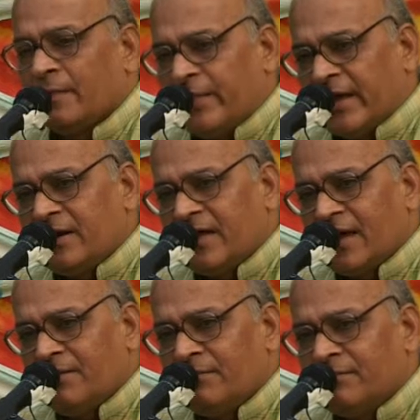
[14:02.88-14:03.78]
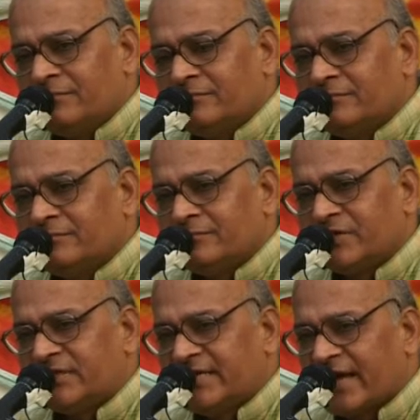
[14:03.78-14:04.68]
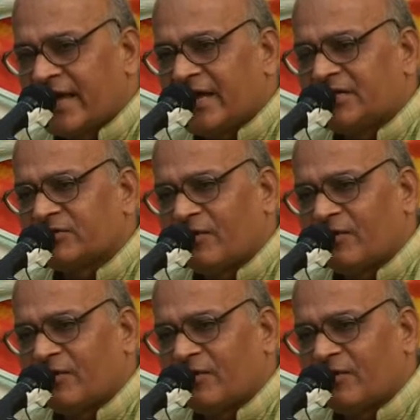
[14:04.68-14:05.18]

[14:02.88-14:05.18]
Then came the decade